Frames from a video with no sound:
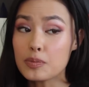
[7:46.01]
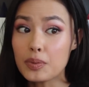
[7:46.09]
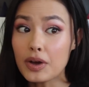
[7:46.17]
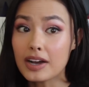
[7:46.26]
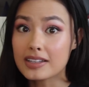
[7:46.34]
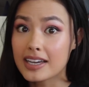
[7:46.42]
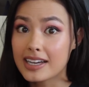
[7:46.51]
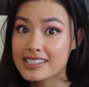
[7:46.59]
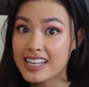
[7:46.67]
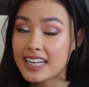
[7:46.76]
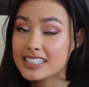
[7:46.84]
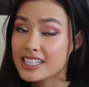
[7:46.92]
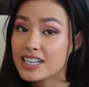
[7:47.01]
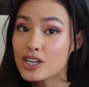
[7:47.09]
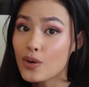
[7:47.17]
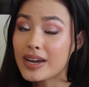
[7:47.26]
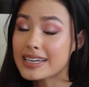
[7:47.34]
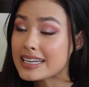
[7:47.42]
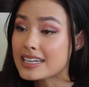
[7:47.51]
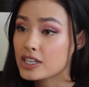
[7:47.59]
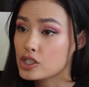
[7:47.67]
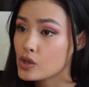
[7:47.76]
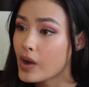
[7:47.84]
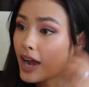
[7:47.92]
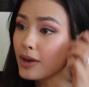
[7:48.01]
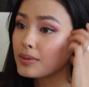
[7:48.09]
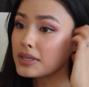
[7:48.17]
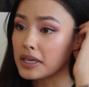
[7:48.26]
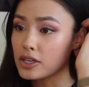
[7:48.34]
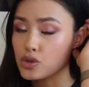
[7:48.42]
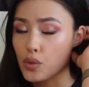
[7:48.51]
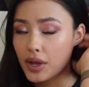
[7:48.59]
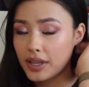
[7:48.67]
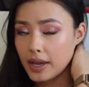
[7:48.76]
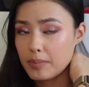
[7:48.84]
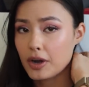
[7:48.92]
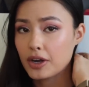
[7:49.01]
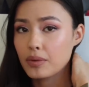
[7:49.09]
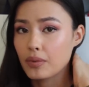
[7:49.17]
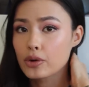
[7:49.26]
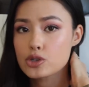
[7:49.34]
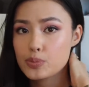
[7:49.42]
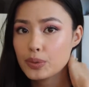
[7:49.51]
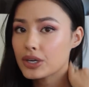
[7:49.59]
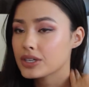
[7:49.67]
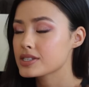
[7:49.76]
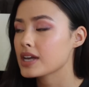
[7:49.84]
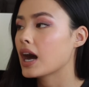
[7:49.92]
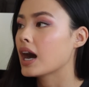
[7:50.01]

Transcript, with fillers: a book, like I said, I didn't know I needed. So I really enjoy like Mary Roach books.